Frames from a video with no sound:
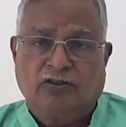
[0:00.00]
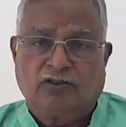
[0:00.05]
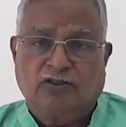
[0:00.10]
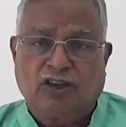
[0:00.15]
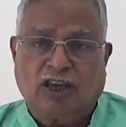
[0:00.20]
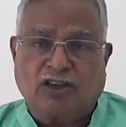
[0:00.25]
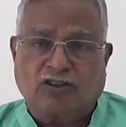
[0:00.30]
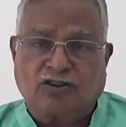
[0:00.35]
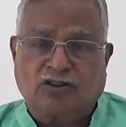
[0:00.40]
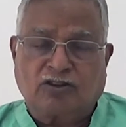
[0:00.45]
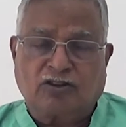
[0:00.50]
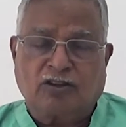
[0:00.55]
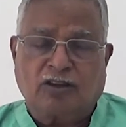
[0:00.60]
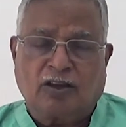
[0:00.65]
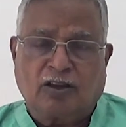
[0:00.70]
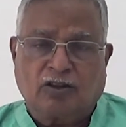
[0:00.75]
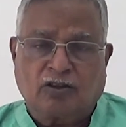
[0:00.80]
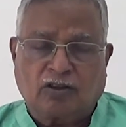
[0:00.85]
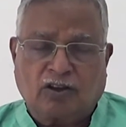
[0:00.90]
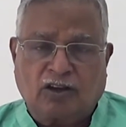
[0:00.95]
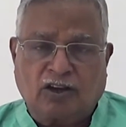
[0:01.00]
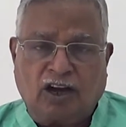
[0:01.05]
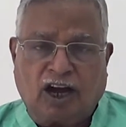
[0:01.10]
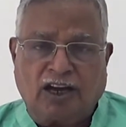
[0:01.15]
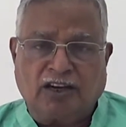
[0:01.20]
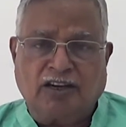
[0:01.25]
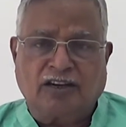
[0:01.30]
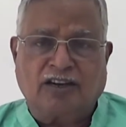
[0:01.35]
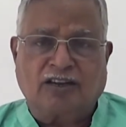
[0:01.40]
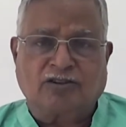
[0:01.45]
This
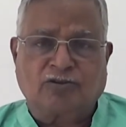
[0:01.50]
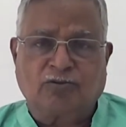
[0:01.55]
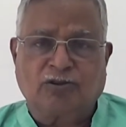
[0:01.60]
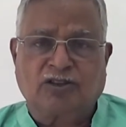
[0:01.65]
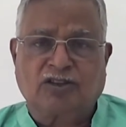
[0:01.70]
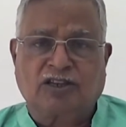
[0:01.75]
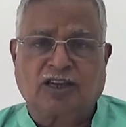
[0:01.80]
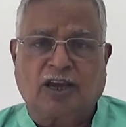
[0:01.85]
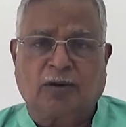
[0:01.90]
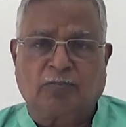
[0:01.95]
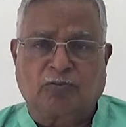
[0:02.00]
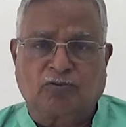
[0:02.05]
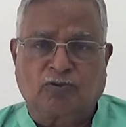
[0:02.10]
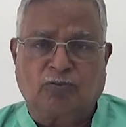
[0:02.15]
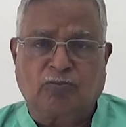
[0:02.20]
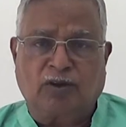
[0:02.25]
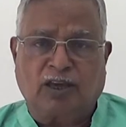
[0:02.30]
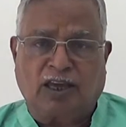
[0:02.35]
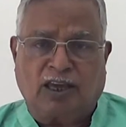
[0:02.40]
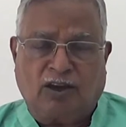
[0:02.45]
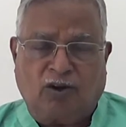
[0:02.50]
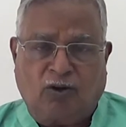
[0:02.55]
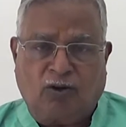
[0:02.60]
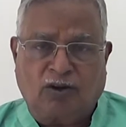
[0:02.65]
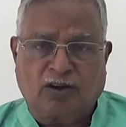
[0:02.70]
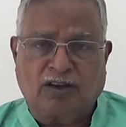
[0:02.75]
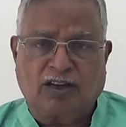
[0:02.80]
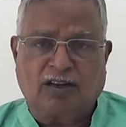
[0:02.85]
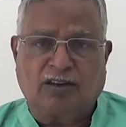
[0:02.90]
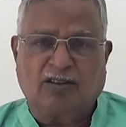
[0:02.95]
kindness which came to me,
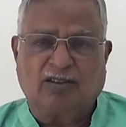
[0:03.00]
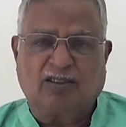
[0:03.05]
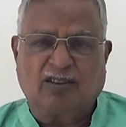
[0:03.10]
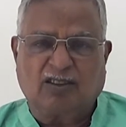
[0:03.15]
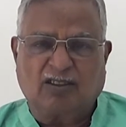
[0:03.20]
or the